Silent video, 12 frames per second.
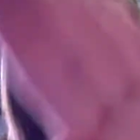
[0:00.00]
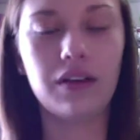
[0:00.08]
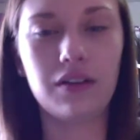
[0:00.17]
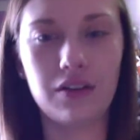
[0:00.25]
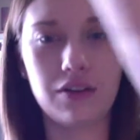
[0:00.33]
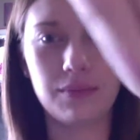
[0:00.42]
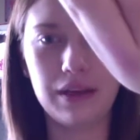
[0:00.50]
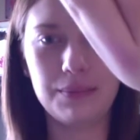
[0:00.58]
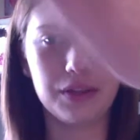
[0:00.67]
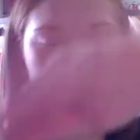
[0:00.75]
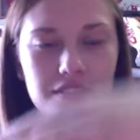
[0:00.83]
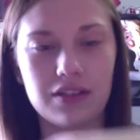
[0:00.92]
I don't know, I
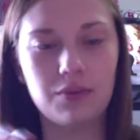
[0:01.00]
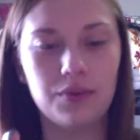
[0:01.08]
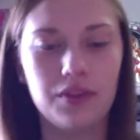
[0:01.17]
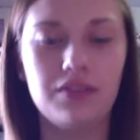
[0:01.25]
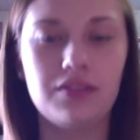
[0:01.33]
put this in a really